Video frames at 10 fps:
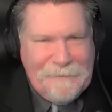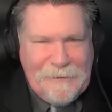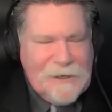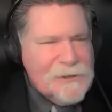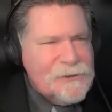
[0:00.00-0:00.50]

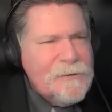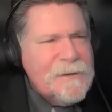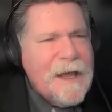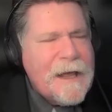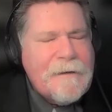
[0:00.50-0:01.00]
Because you
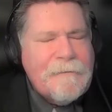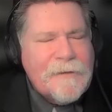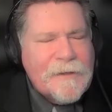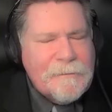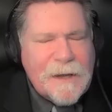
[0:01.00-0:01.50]
can
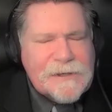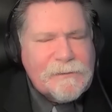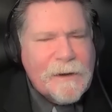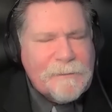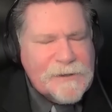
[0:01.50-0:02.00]
have the best
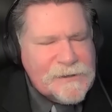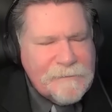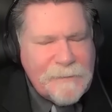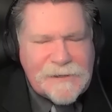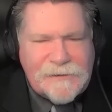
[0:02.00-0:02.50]
weapons, the
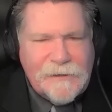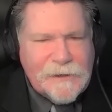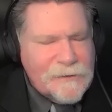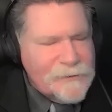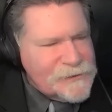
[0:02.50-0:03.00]
best
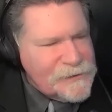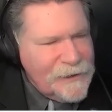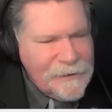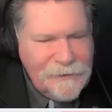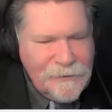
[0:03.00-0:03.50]
vehicles,
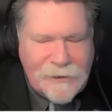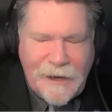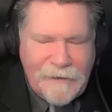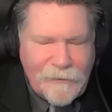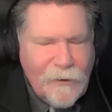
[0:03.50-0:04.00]
you can
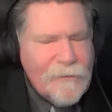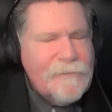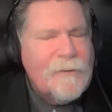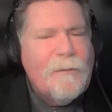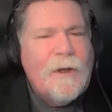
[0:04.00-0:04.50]
have
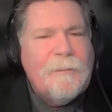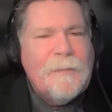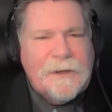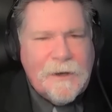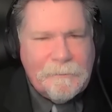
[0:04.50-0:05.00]

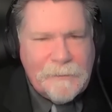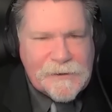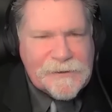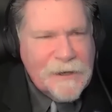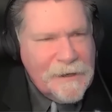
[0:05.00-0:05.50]
overwhelming numbers,